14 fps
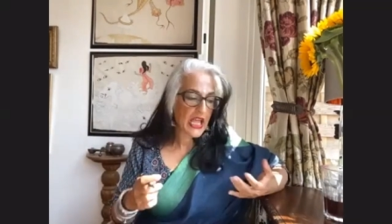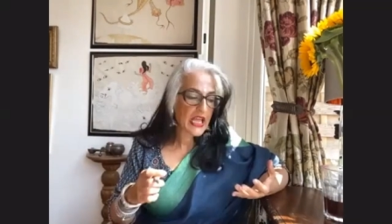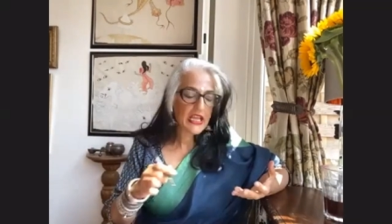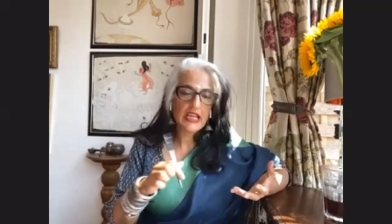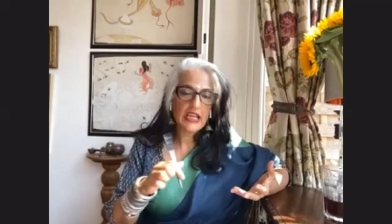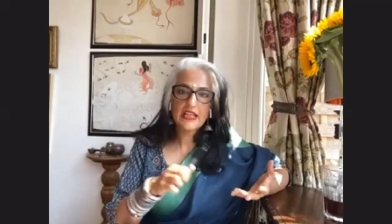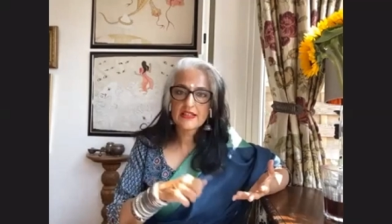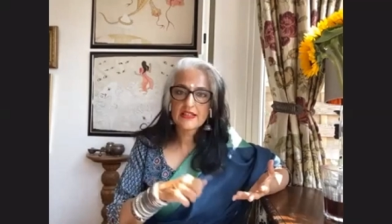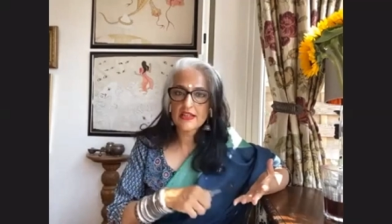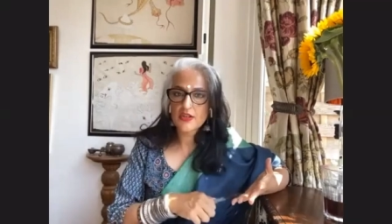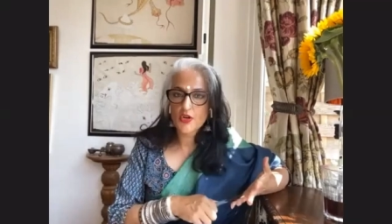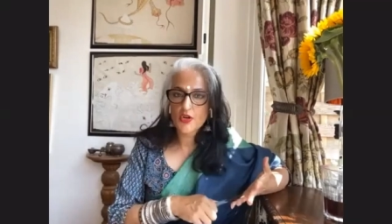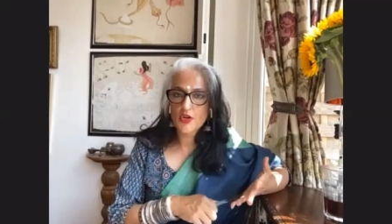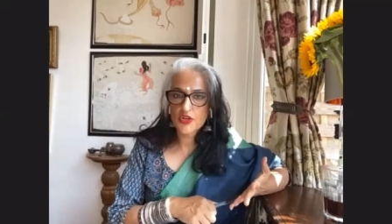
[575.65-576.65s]
is it going to
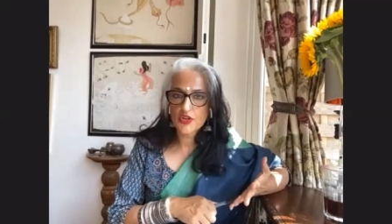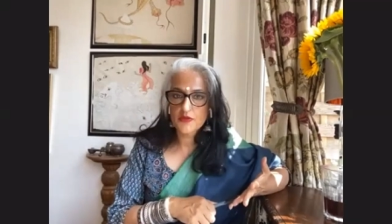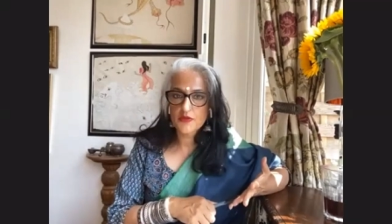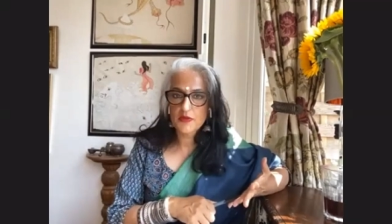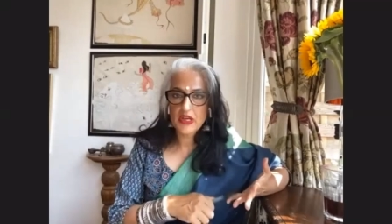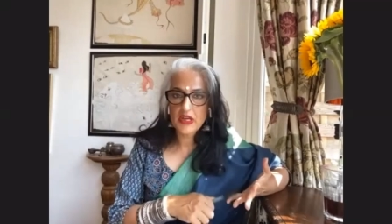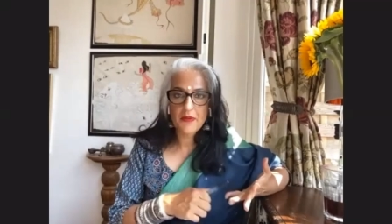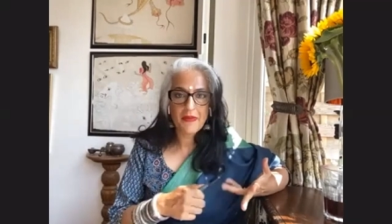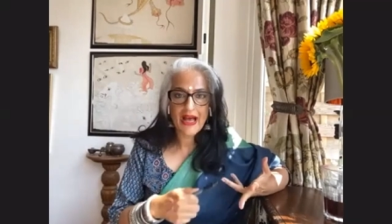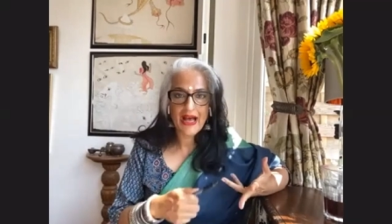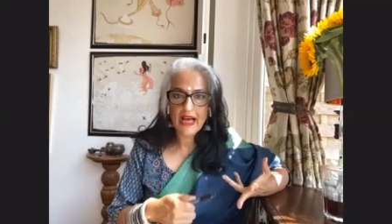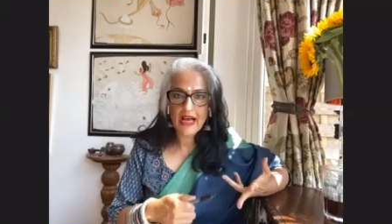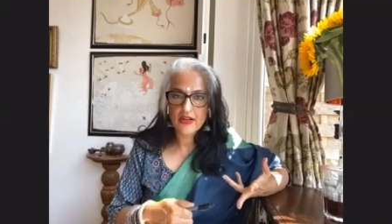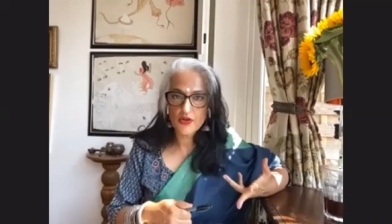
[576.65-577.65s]
be a man or a woman
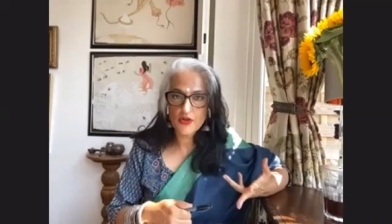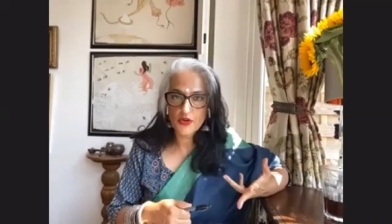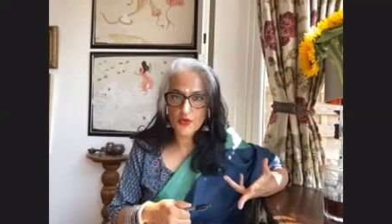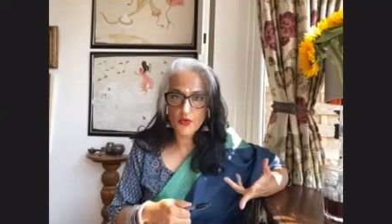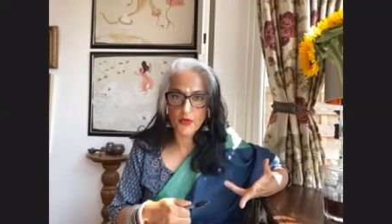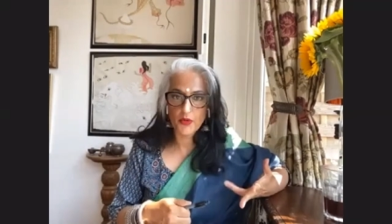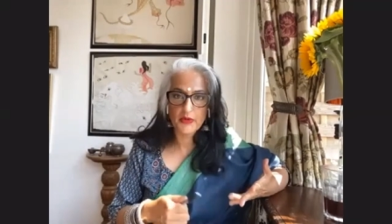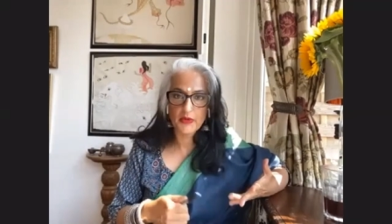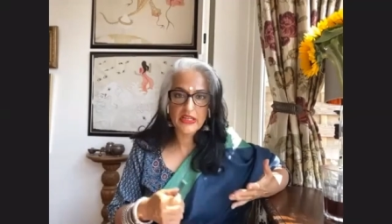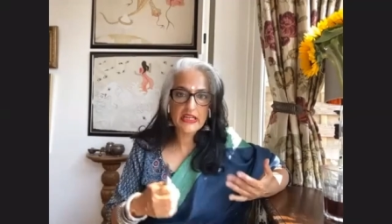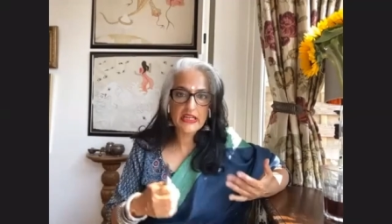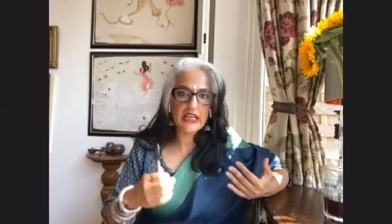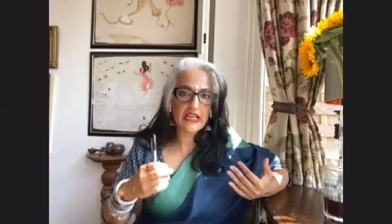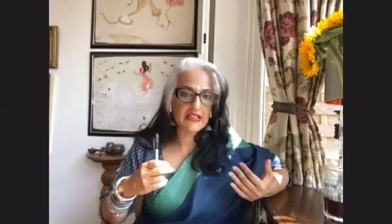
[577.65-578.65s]
is it going to be
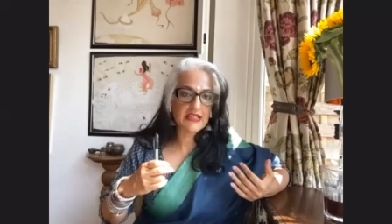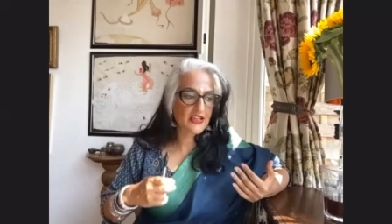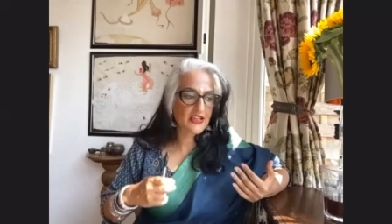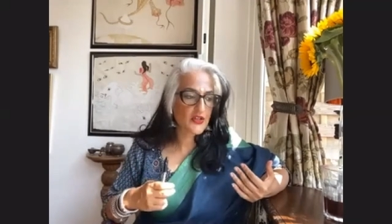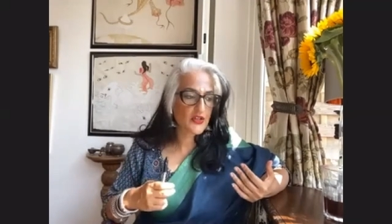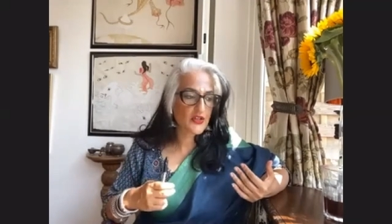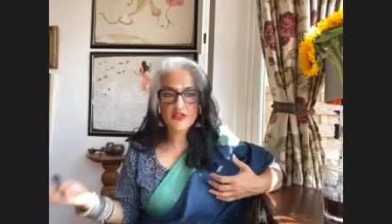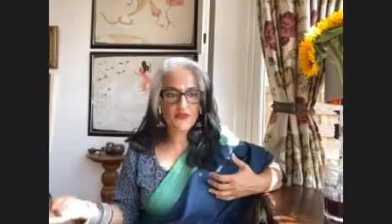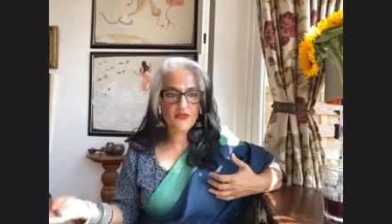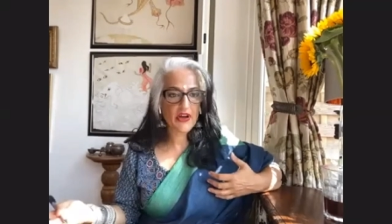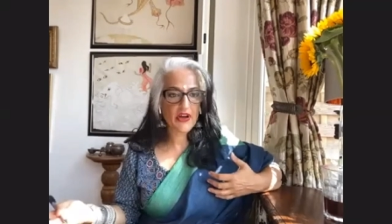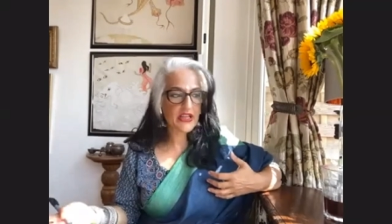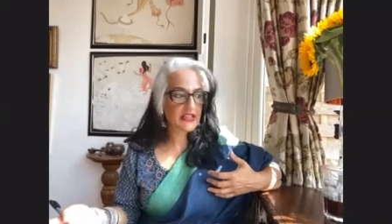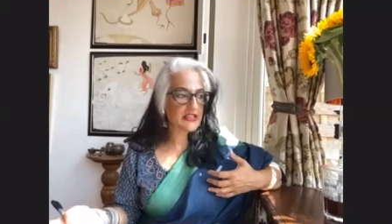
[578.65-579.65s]
satisfying
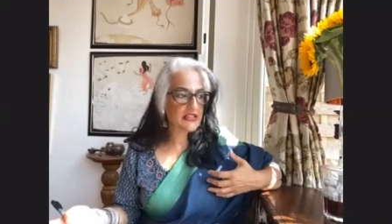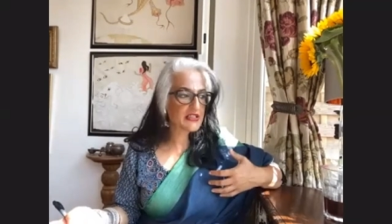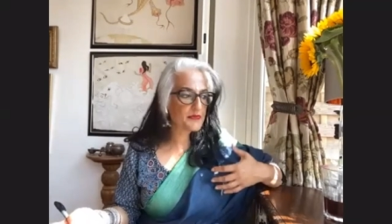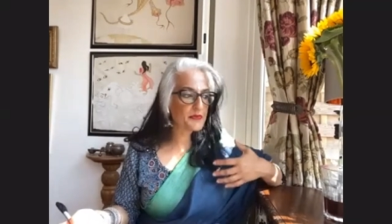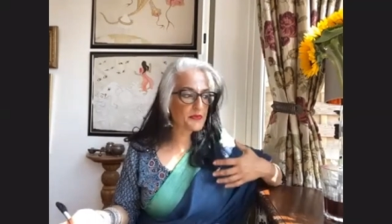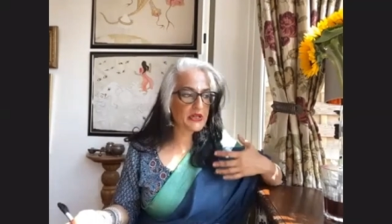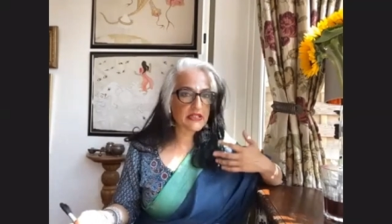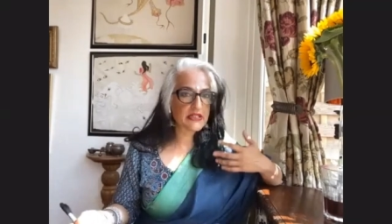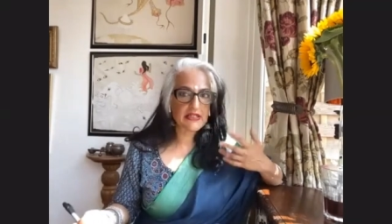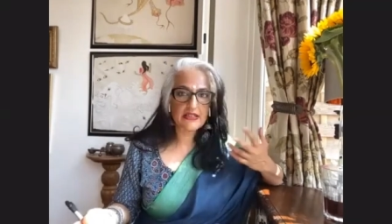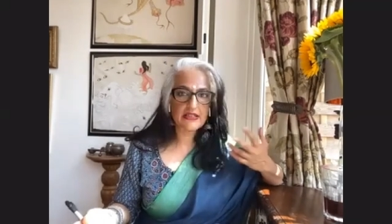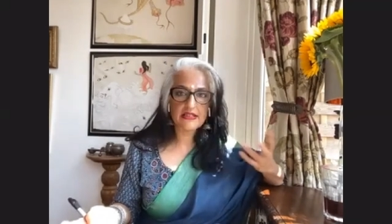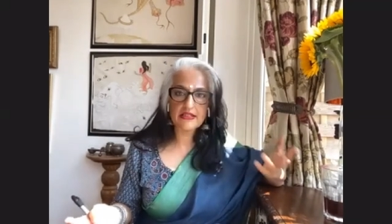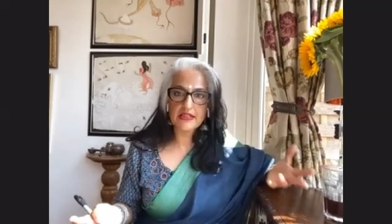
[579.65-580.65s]
this person's need or
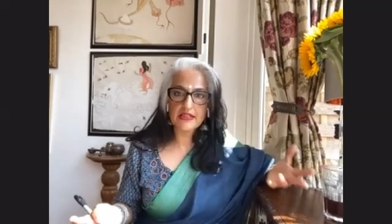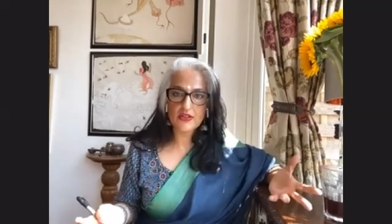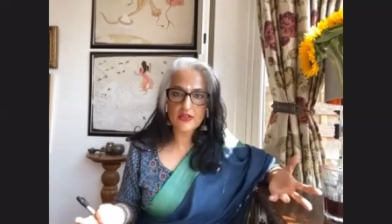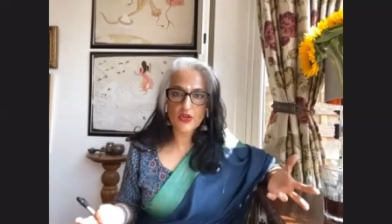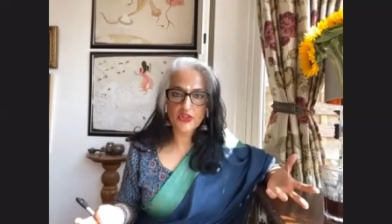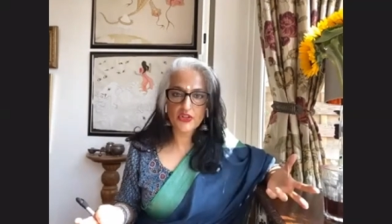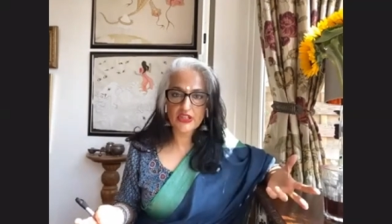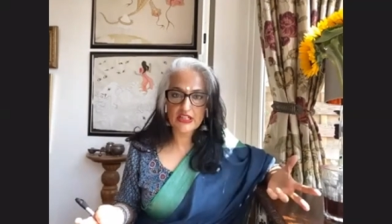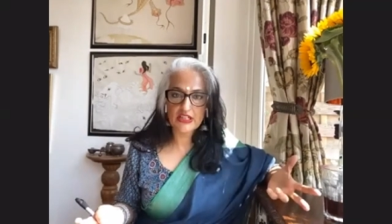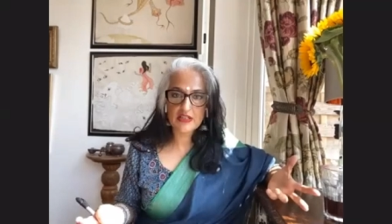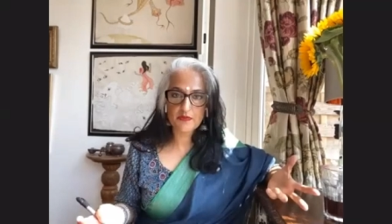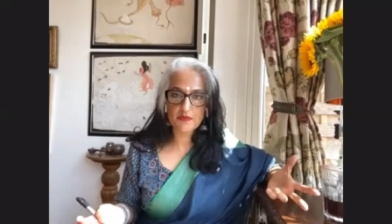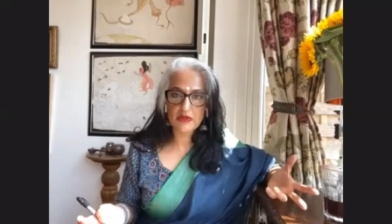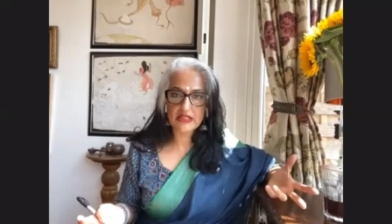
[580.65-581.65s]
this person's need and
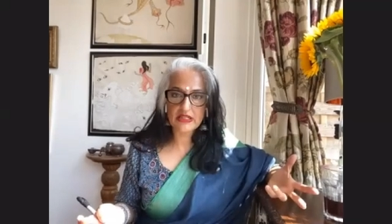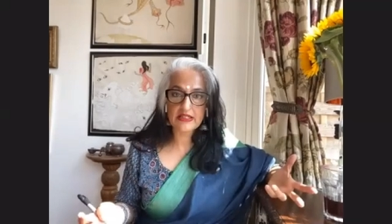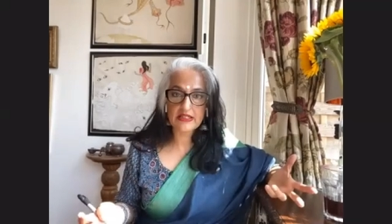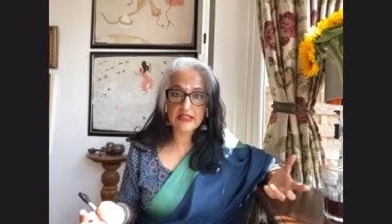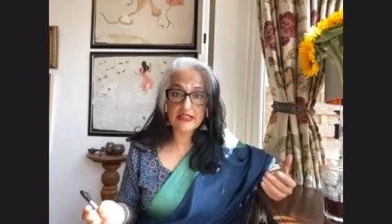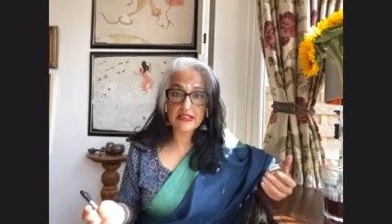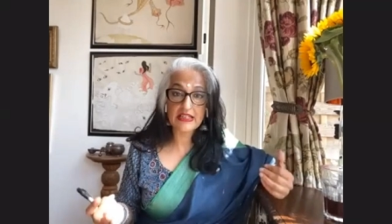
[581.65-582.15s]
also then